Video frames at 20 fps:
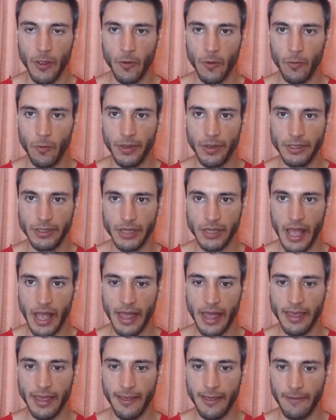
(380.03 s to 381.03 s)
which
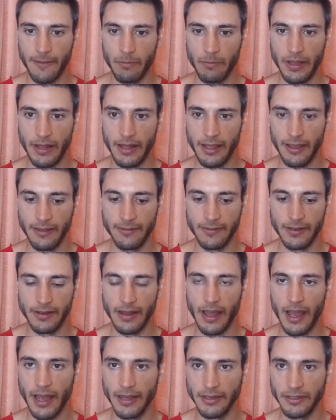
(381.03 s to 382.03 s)
I believe
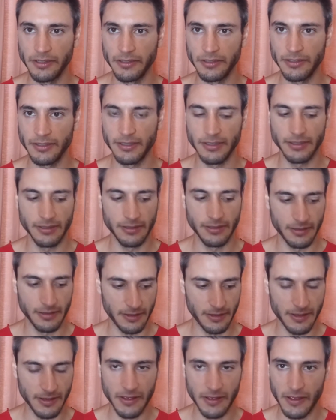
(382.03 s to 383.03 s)
and others
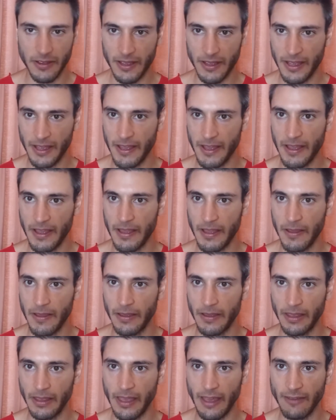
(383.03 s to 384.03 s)

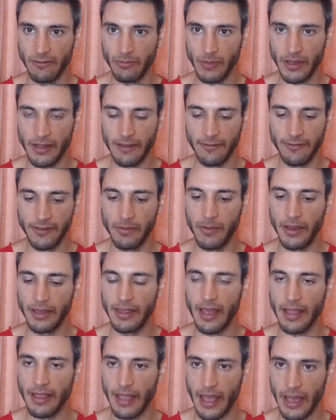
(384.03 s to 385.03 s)
gave me the
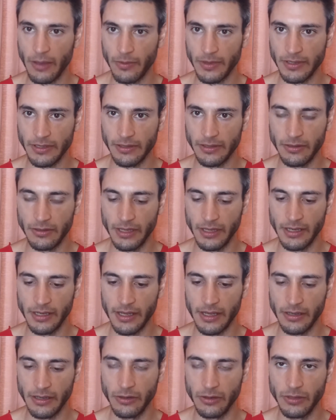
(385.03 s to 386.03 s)
feedback that I was good in
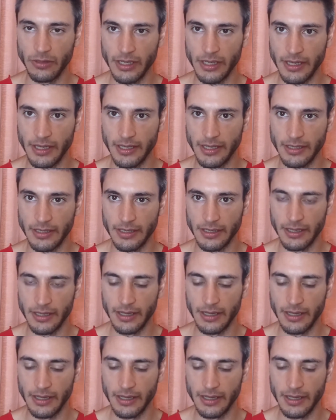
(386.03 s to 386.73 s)
it.